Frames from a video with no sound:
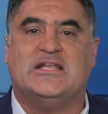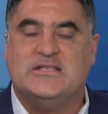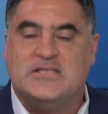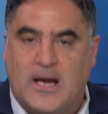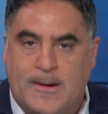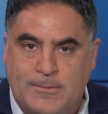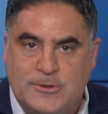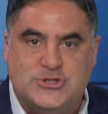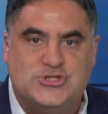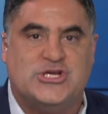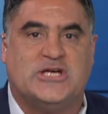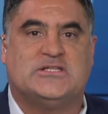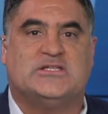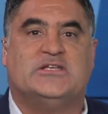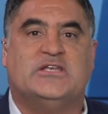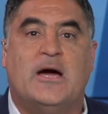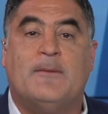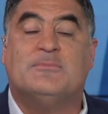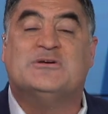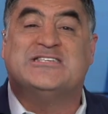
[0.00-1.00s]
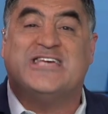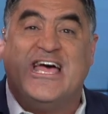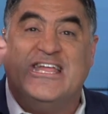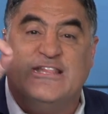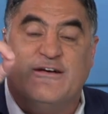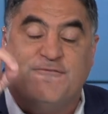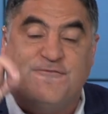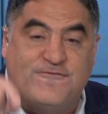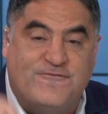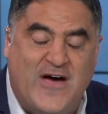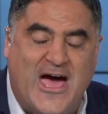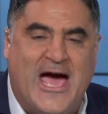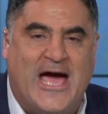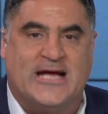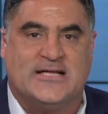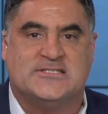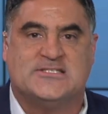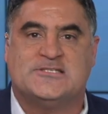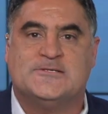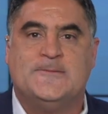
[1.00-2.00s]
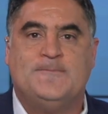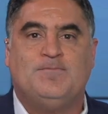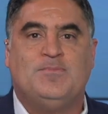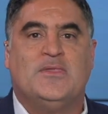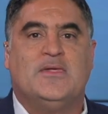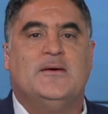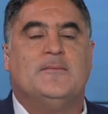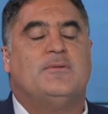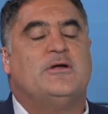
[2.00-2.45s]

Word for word: double check the numbers and the facts. But